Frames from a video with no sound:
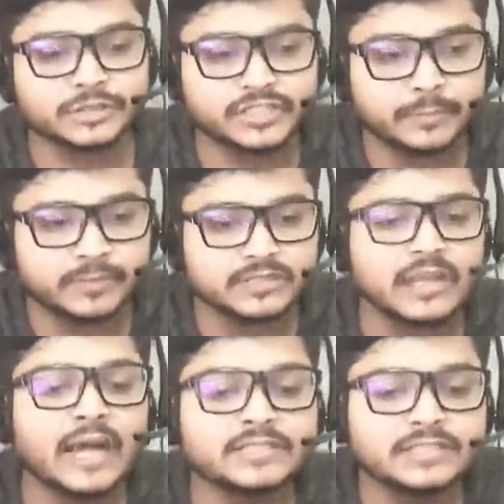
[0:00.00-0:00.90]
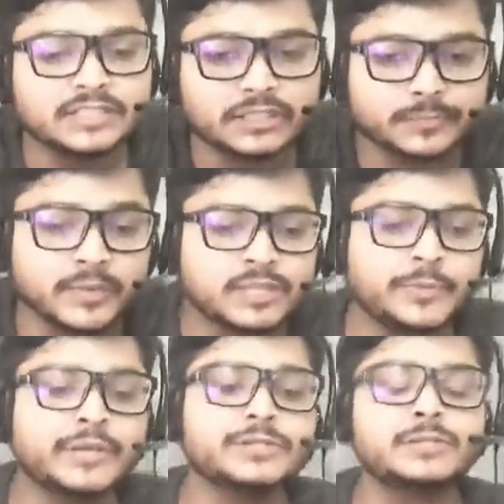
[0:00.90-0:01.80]
air shipments, not sea shipments,
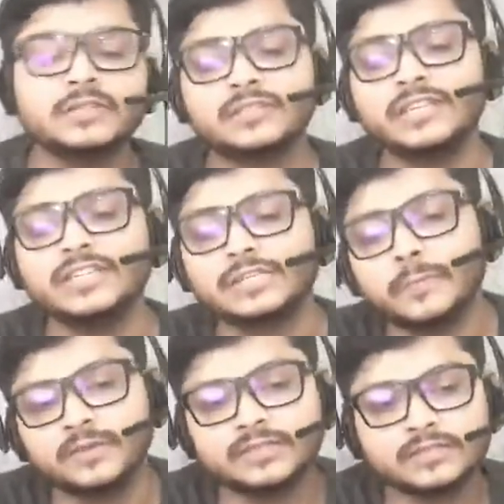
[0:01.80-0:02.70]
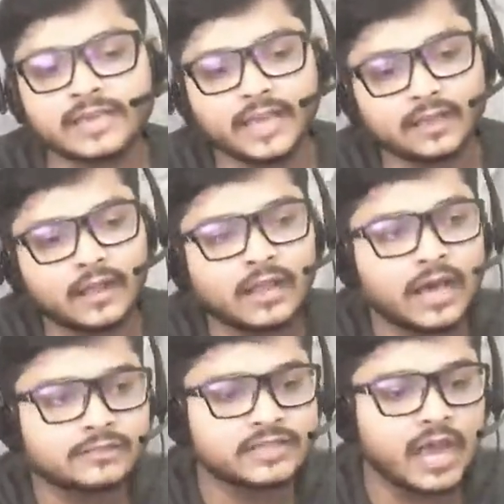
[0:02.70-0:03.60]
because sea shipments take a
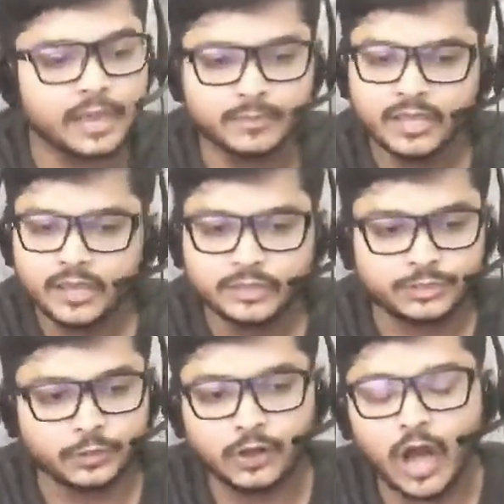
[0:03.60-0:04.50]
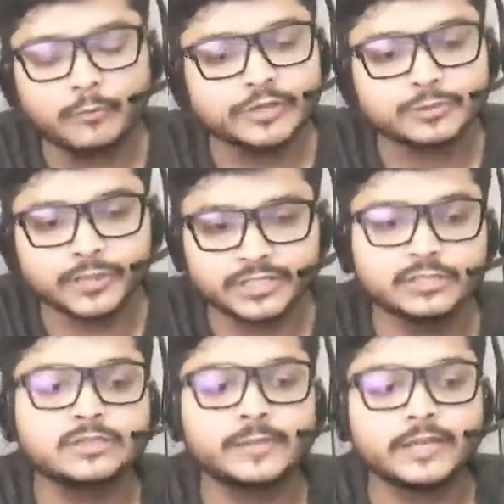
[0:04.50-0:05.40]
lot of time due to obvious
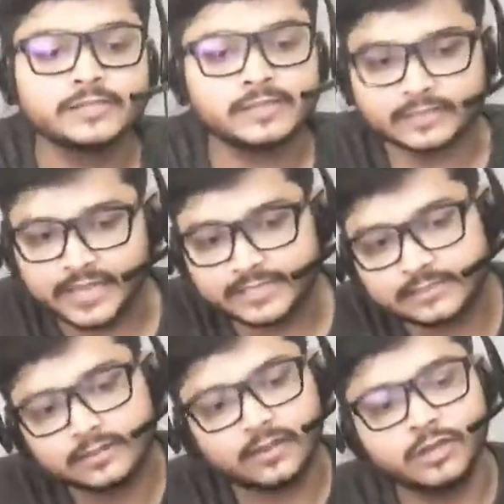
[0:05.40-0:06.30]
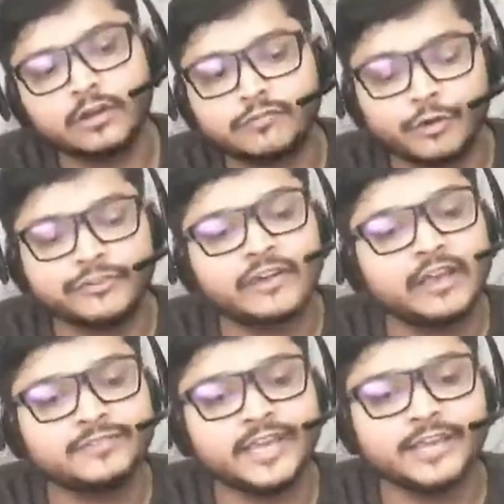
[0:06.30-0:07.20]
reasons, because it takes
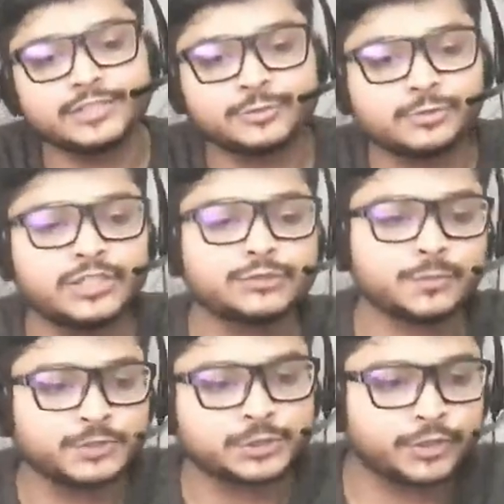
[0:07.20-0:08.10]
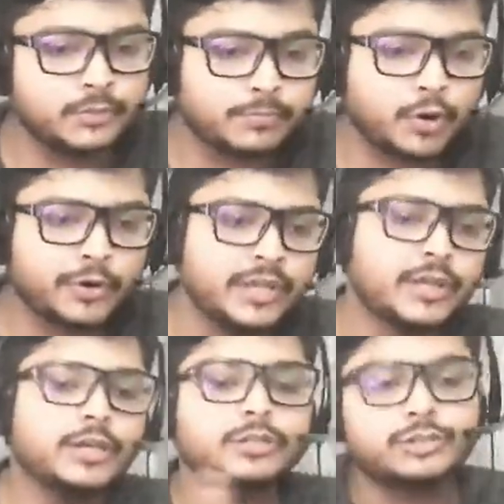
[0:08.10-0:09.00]
45 days to reach from a certain port
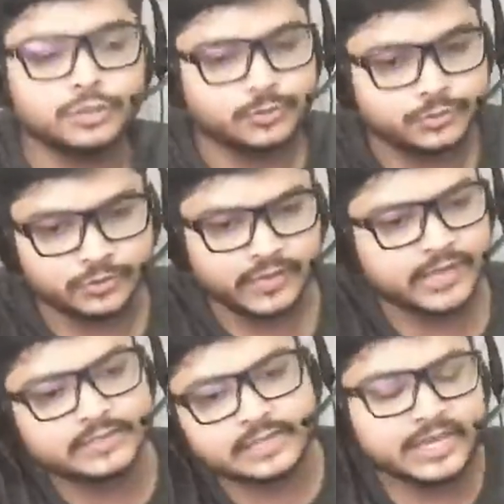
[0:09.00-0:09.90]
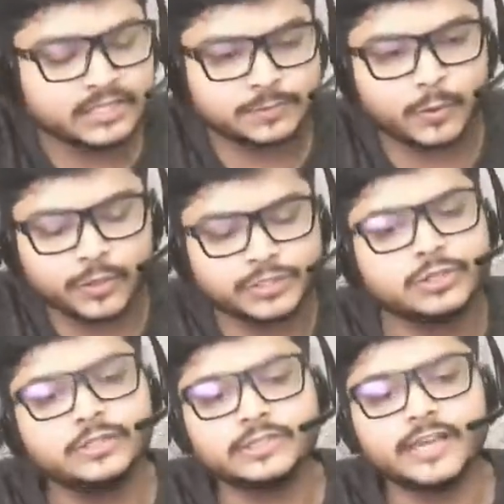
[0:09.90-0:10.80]
to United States port,
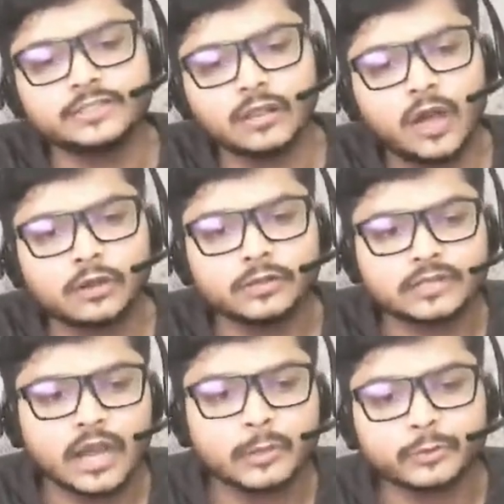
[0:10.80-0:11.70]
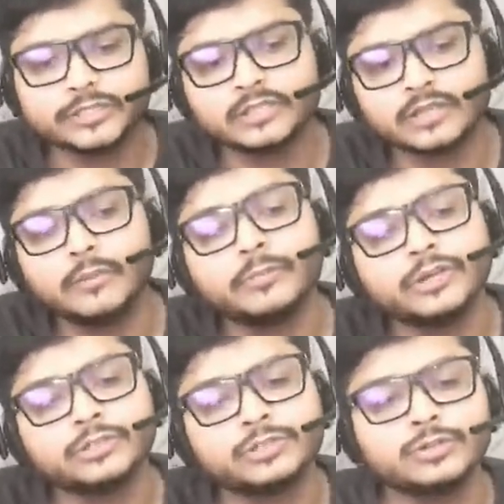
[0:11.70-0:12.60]
so it takes a longer time, whereas
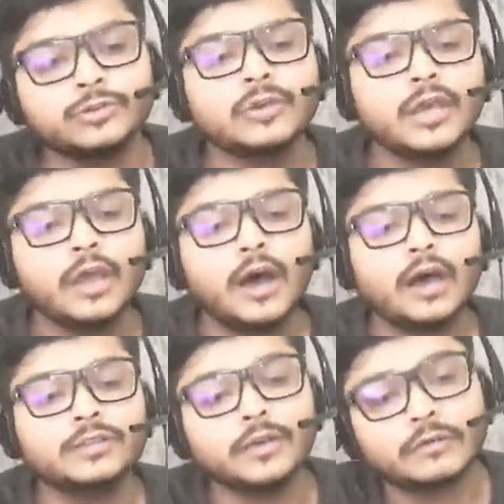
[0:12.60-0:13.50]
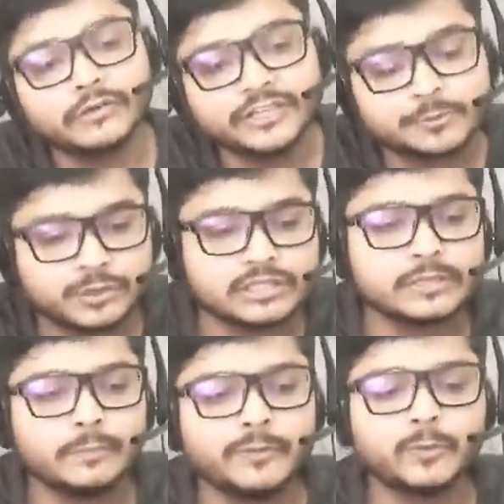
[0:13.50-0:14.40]
compared to the air express
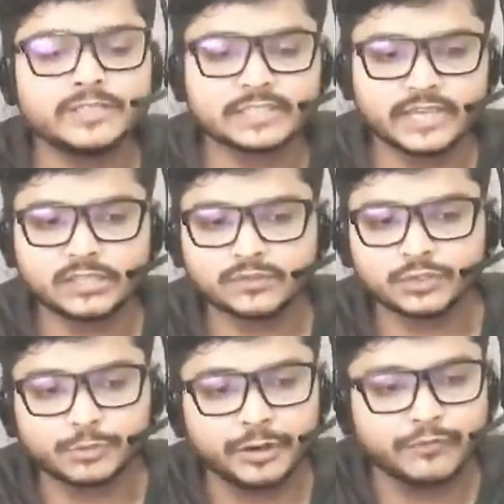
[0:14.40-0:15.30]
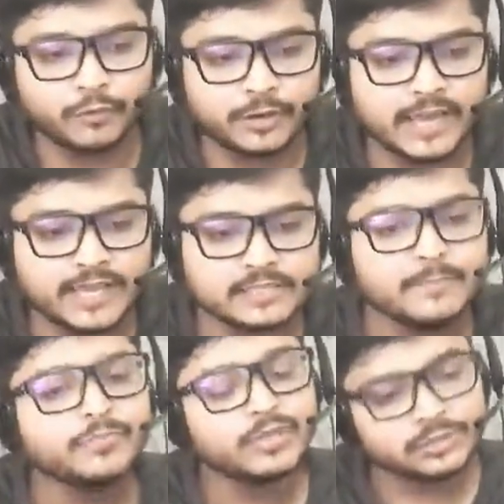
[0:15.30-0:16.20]
shipment, which takes 3 to 4
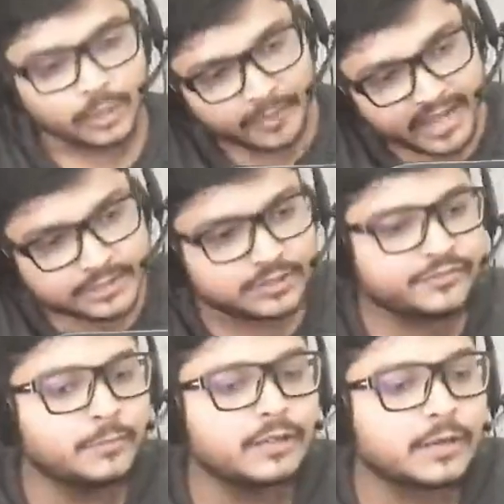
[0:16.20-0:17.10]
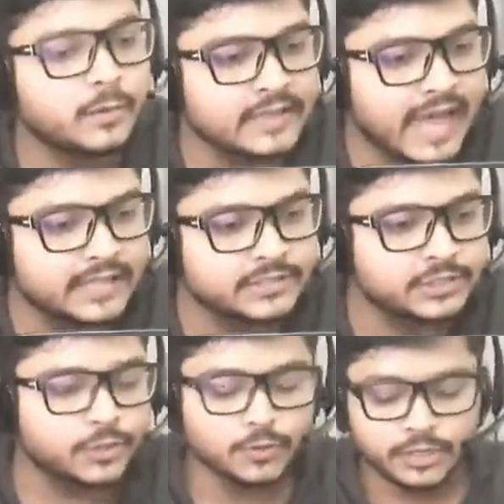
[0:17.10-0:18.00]
days. So I'm actually familiar with that
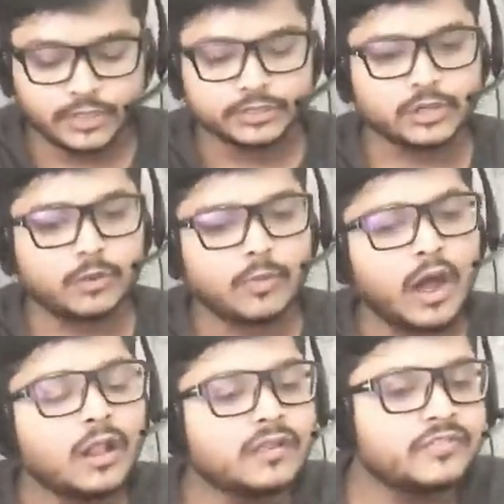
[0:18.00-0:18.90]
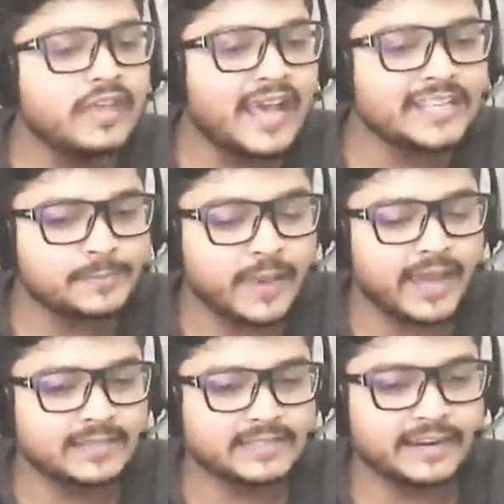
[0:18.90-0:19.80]
too. So all of the
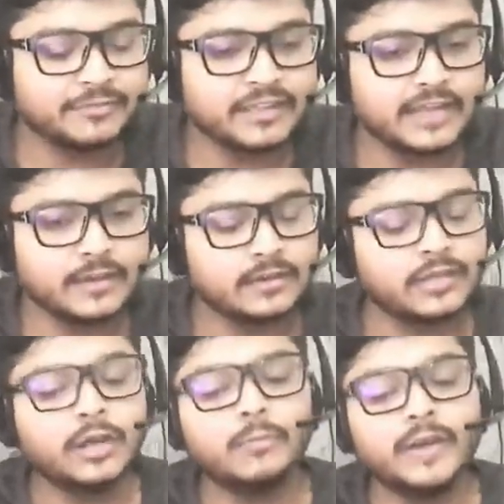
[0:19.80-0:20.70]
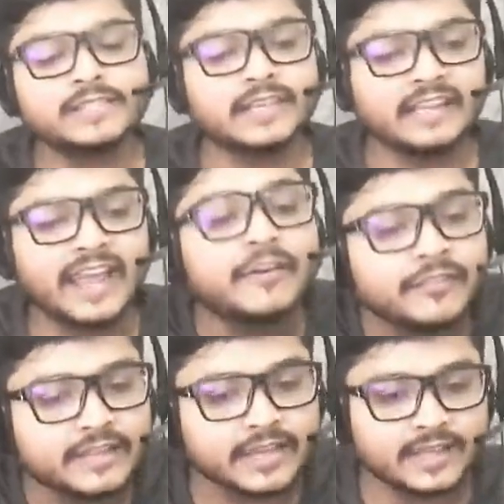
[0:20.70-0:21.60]
aspects and everything, basically
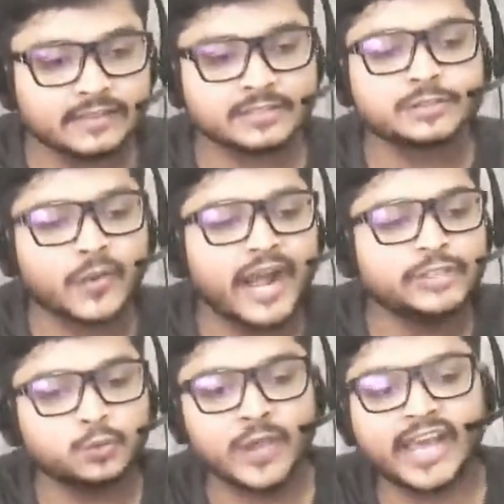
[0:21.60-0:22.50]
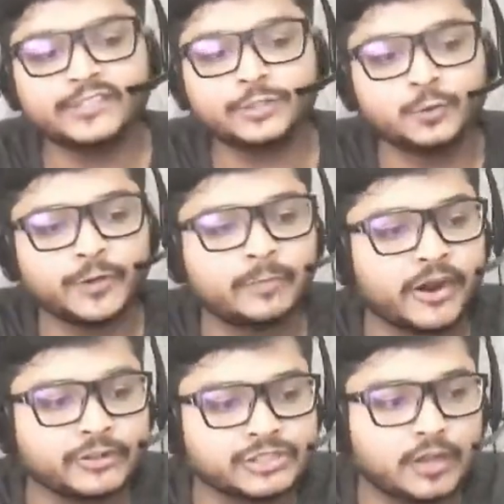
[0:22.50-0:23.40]
everything in the scratch, we had to do it
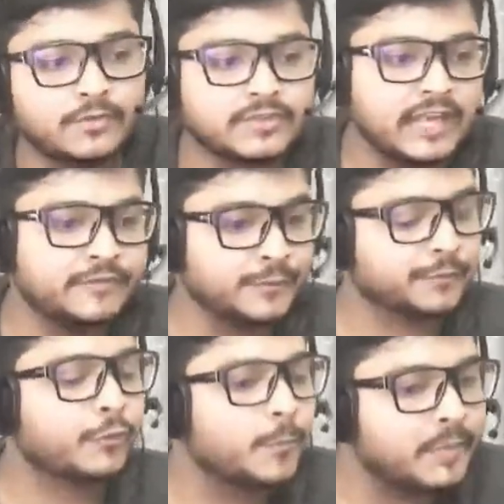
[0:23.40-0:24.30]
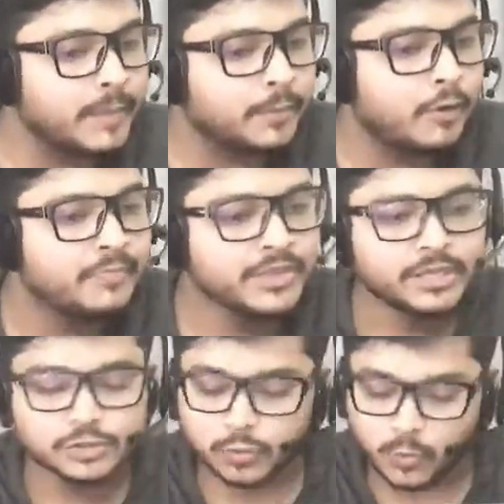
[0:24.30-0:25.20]
by ourselves. Like we were 4 people,
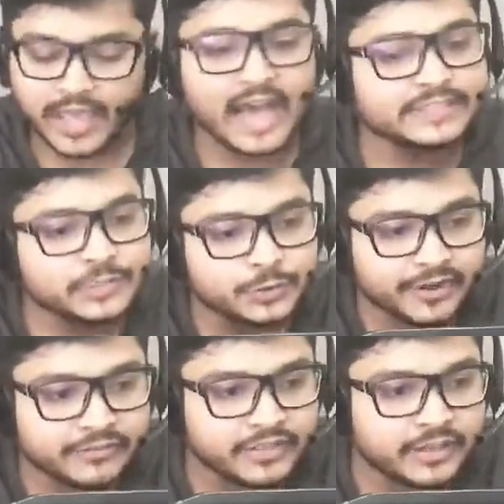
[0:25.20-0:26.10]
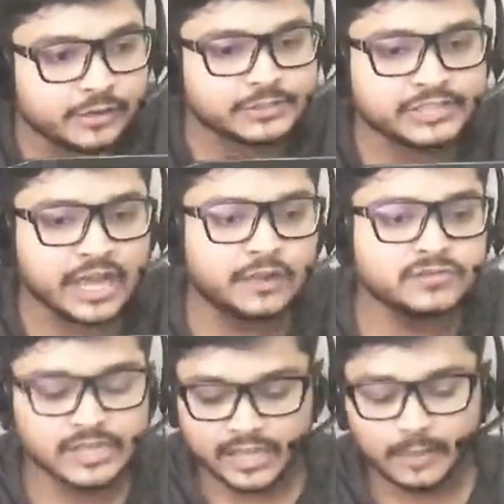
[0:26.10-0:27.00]
so we had to do everything
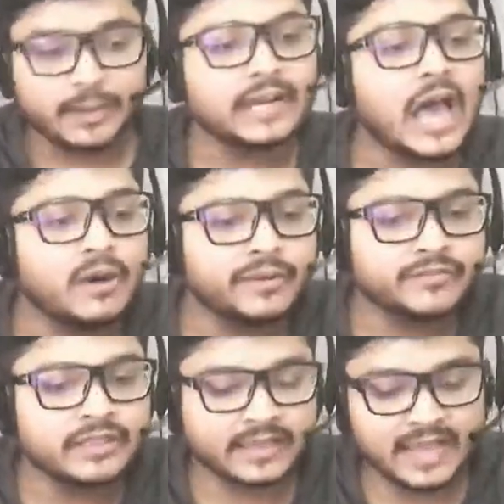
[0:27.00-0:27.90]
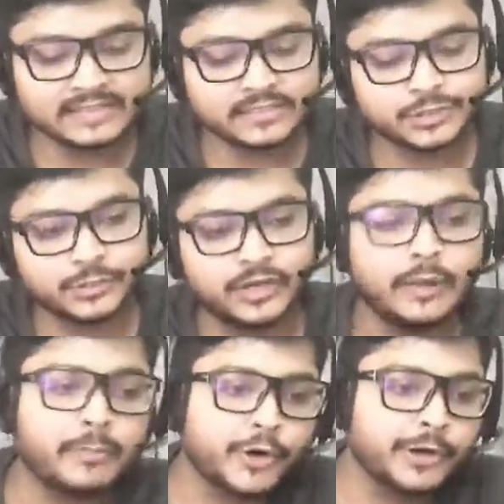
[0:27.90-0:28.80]
ourselves. but now everything has a certain
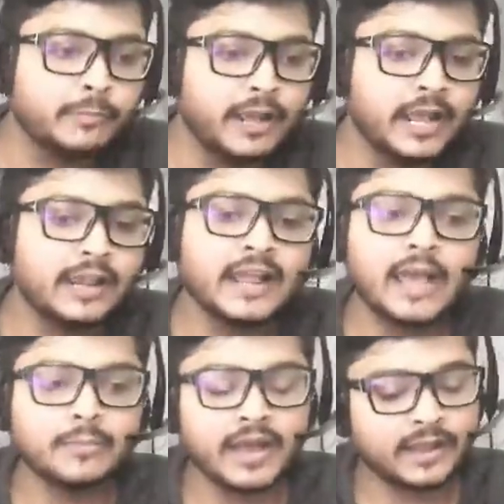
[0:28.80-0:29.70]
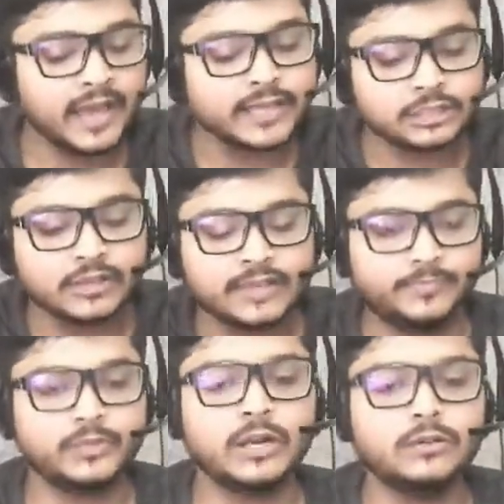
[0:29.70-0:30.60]
department, and I
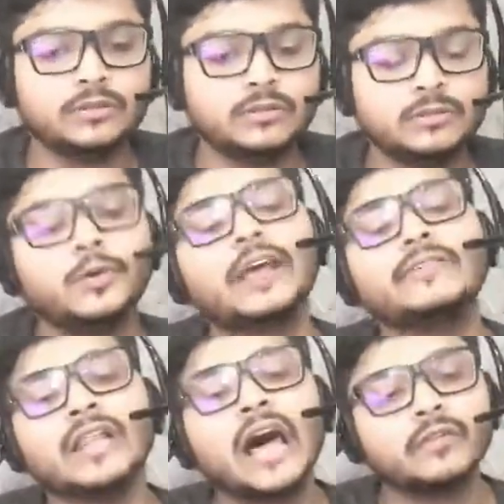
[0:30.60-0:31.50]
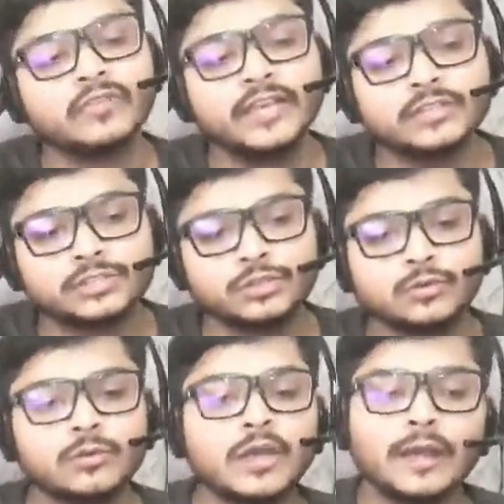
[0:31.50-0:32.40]
actually, don't have a lot of things
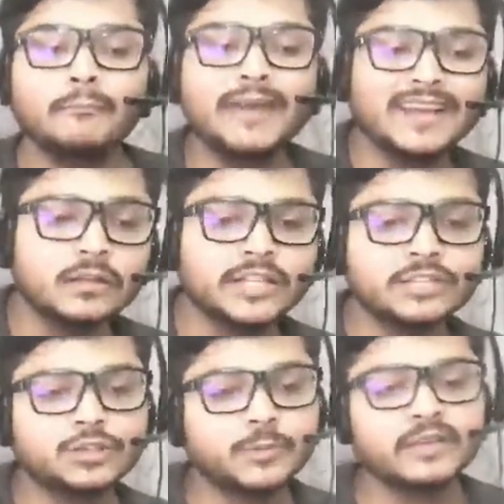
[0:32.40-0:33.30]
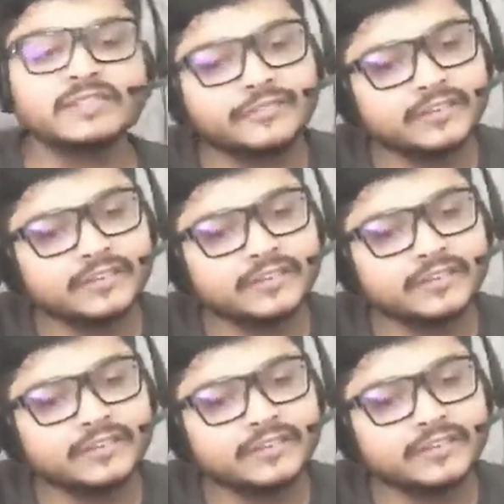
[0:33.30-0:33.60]
to mingle into because